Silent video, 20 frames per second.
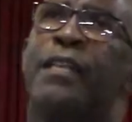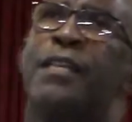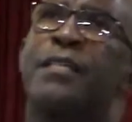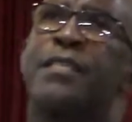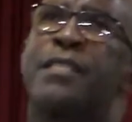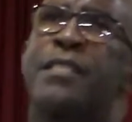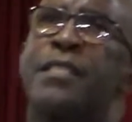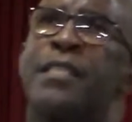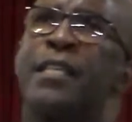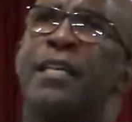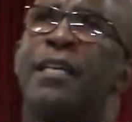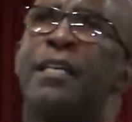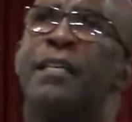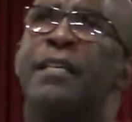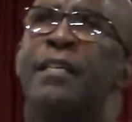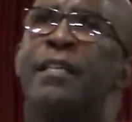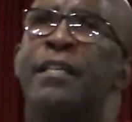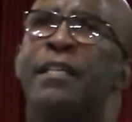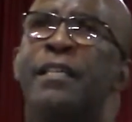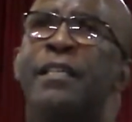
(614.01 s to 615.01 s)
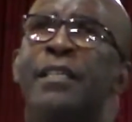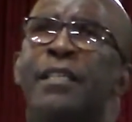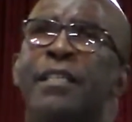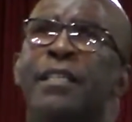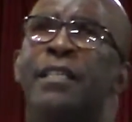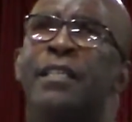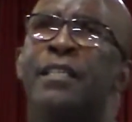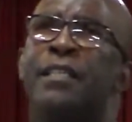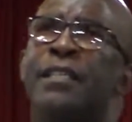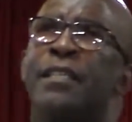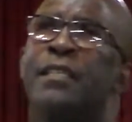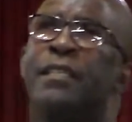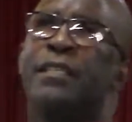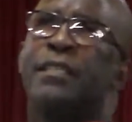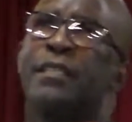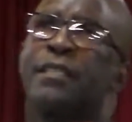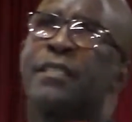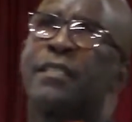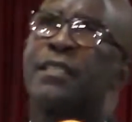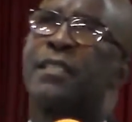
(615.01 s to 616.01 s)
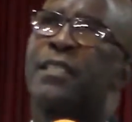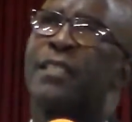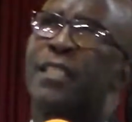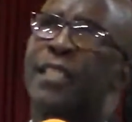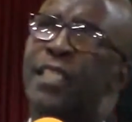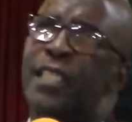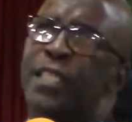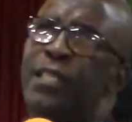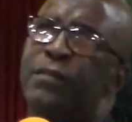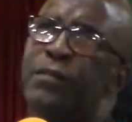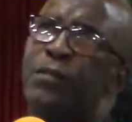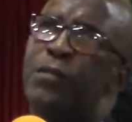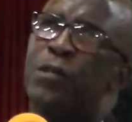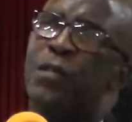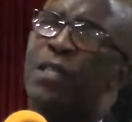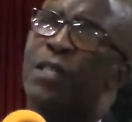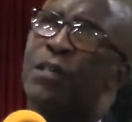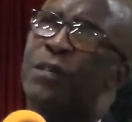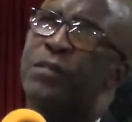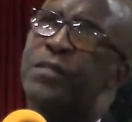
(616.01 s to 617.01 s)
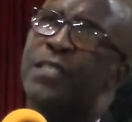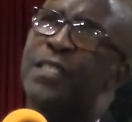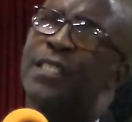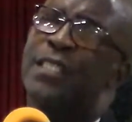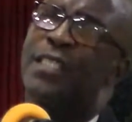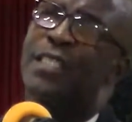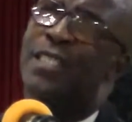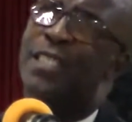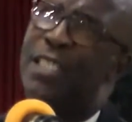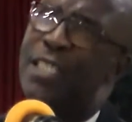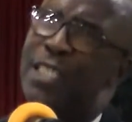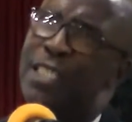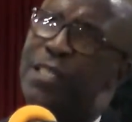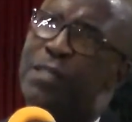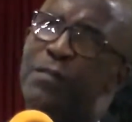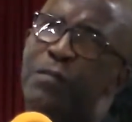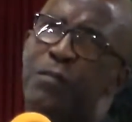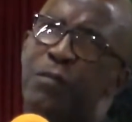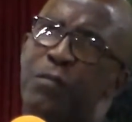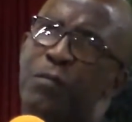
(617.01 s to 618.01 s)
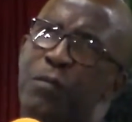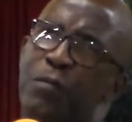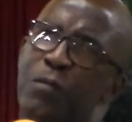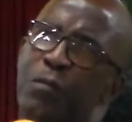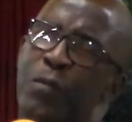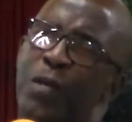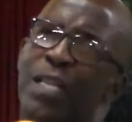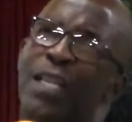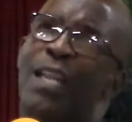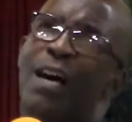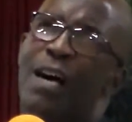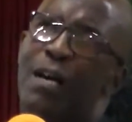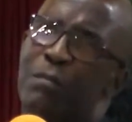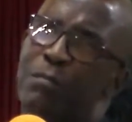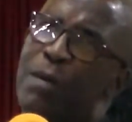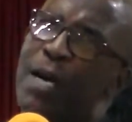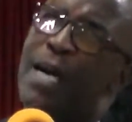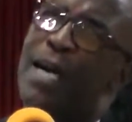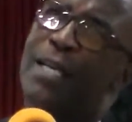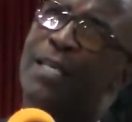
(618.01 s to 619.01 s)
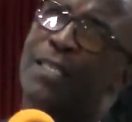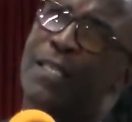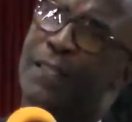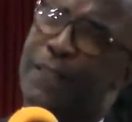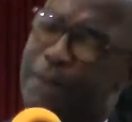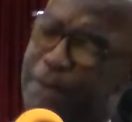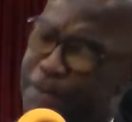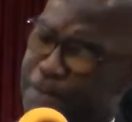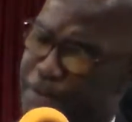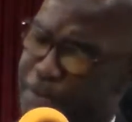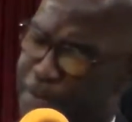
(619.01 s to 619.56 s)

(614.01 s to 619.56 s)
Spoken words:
they say, thief don't love see thief with long back.